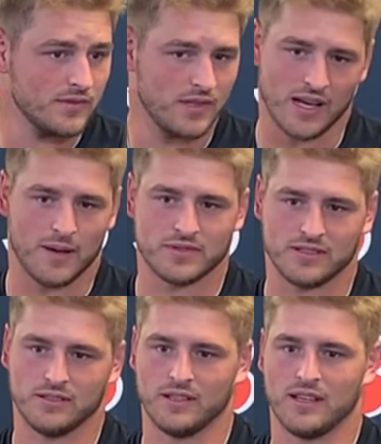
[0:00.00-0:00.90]
Yeah,
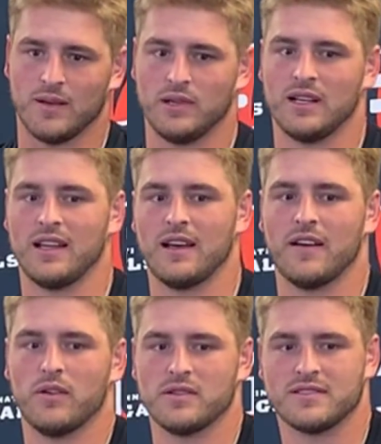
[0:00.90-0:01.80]
absolutely. I mean,
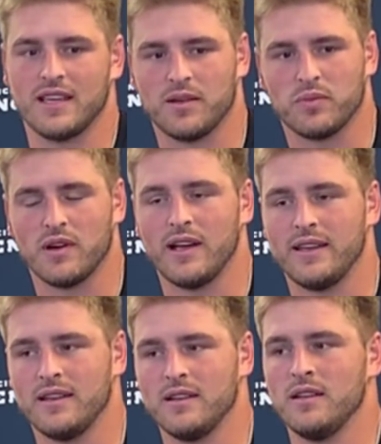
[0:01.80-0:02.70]
I've always taken
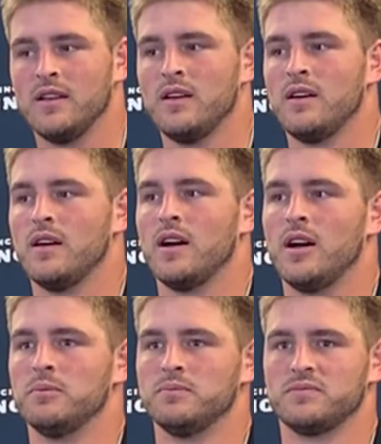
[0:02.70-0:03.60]
pride in
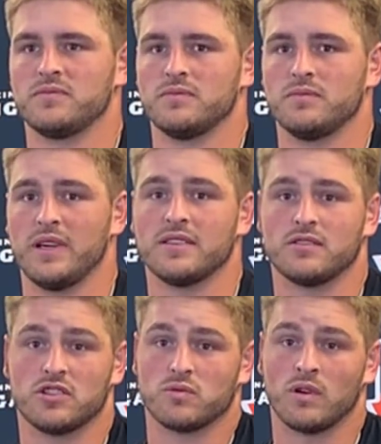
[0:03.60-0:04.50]

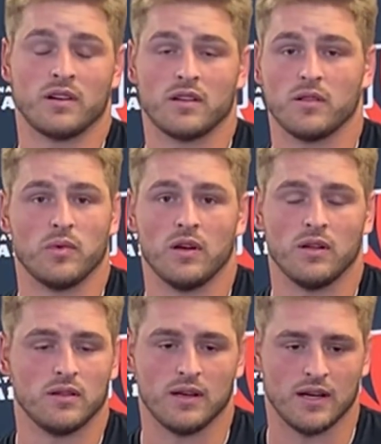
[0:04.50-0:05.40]
basically just running to the
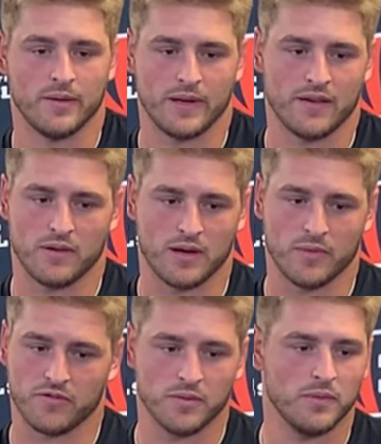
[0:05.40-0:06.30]
ball. And
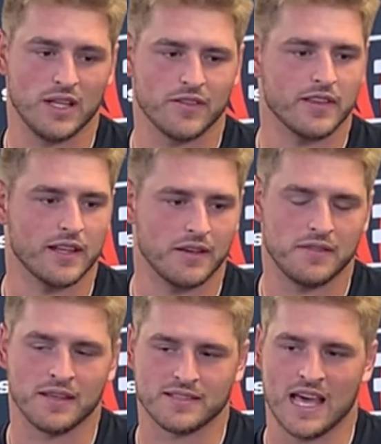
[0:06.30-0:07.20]
I'm a firm believer that
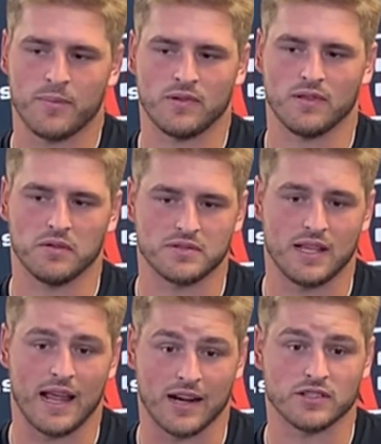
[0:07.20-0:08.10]
good things happen to those
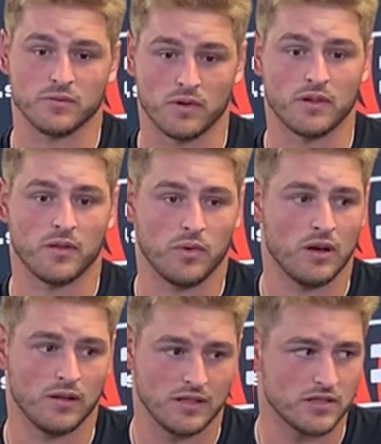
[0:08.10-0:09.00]
that actually run to the
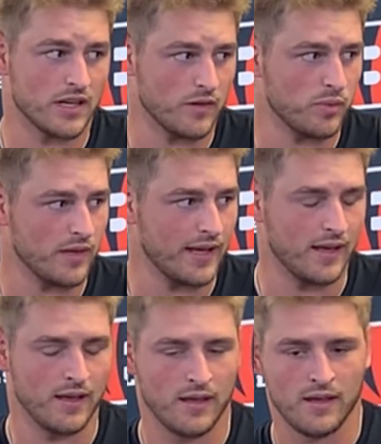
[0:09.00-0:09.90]
ball each and every
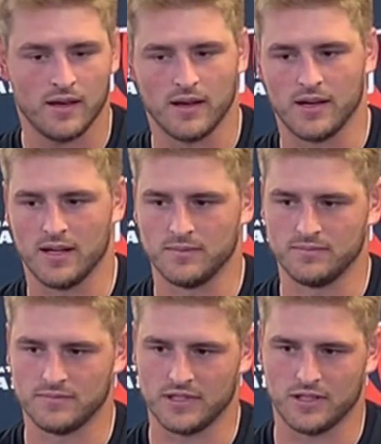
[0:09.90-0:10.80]
play.
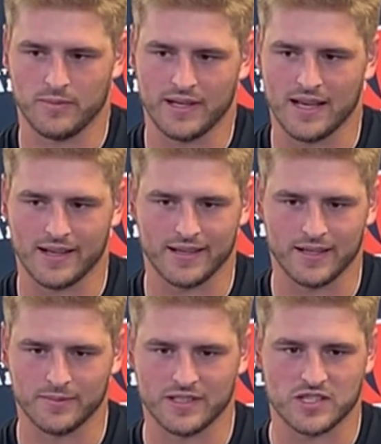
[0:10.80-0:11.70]
You know, it might
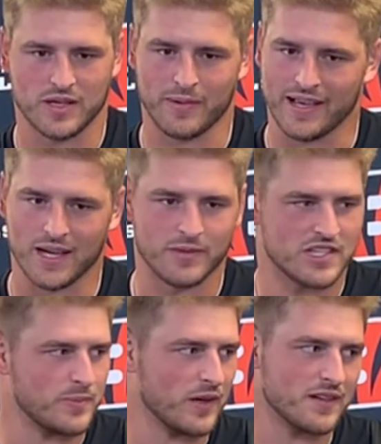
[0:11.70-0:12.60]
come in
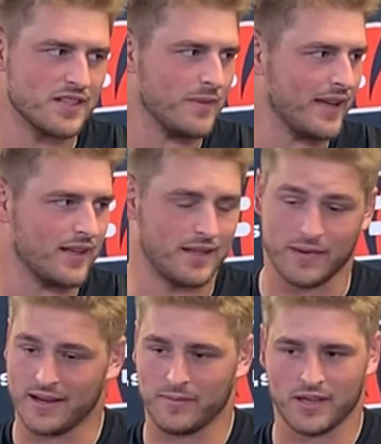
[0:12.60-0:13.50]
spurts, it
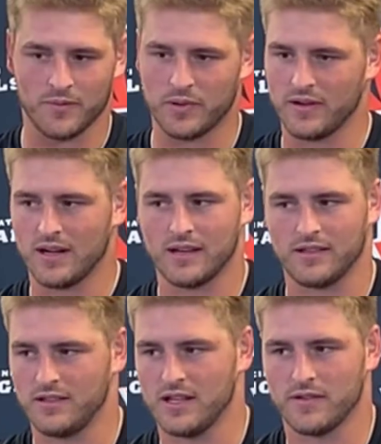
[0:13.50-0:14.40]
might come
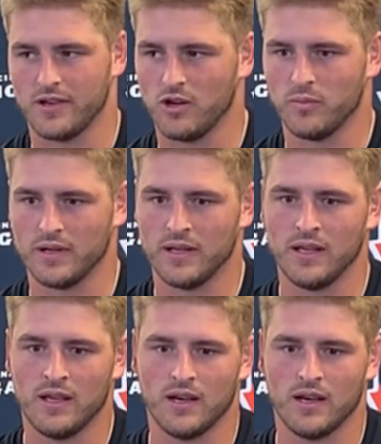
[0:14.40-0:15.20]
periodically, you never know, but